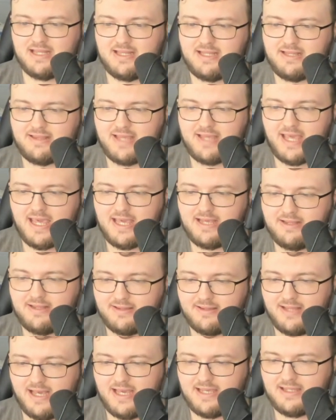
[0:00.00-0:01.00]
these
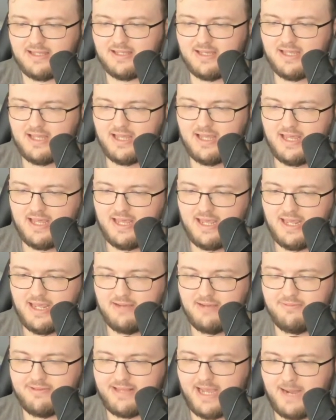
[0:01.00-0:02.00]
eggs, like
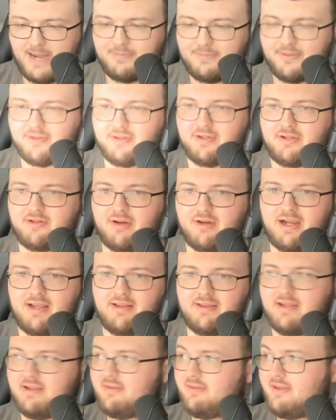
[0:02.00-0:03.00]
it was absolutely
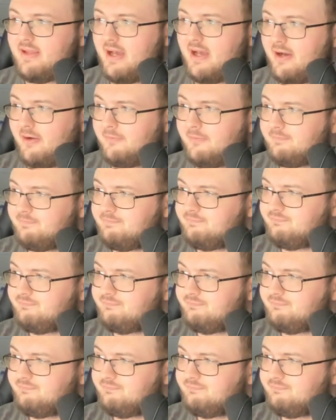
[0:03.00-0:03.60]
crazy. So